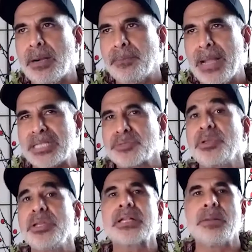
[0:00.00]
has
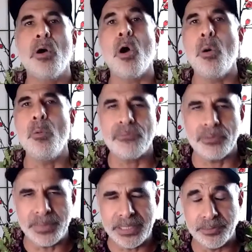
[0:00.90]
really come home for
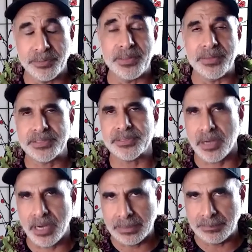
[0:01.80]
me during this
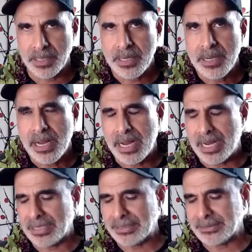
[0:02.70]
time.
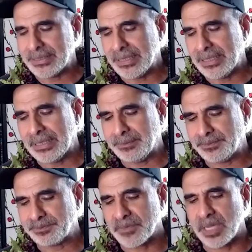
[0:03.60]
And
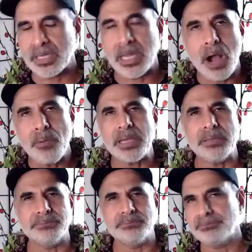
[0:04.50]

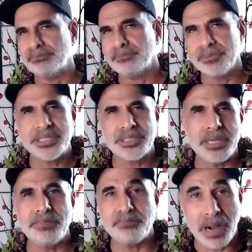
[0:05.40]
allowing, we say
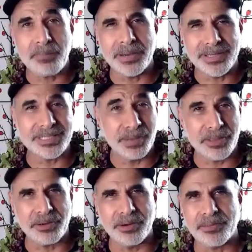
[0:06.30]
Papa is Mother
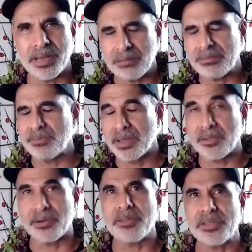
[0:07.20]
Earth, allowing Mother
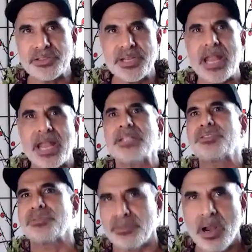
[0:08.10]
Earth a chance to